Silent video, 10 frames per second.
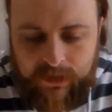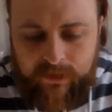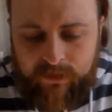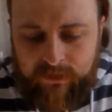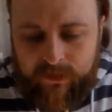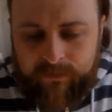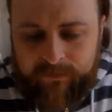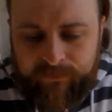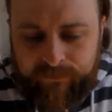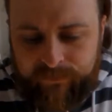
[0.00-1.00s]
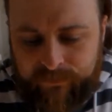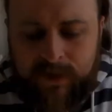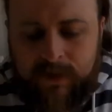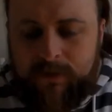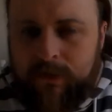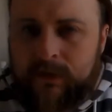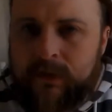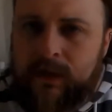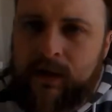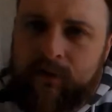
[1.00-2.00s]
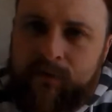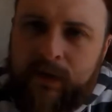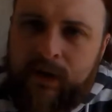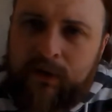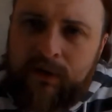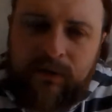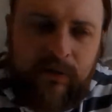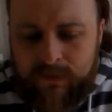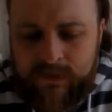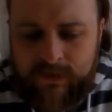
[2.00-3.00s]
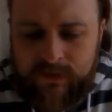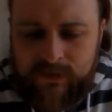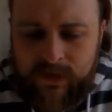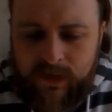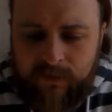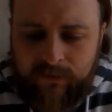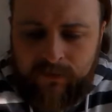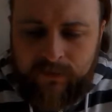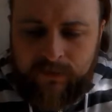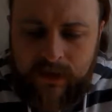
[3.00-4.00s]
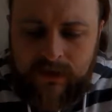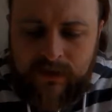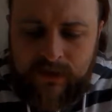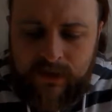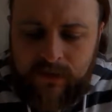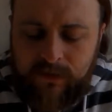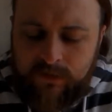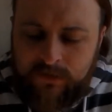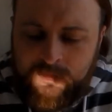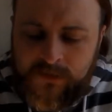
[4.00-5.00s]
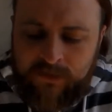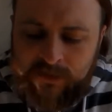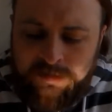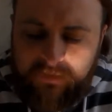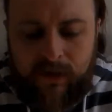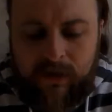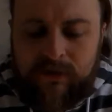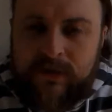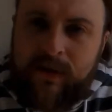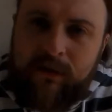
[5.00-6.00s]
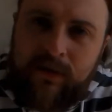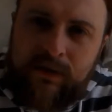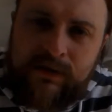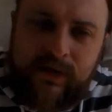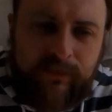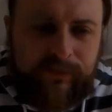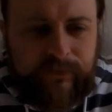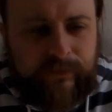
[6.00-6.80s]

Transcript: and I got Speaker Box and The Love Below, which I used to have ages ago, and somehow I lost it.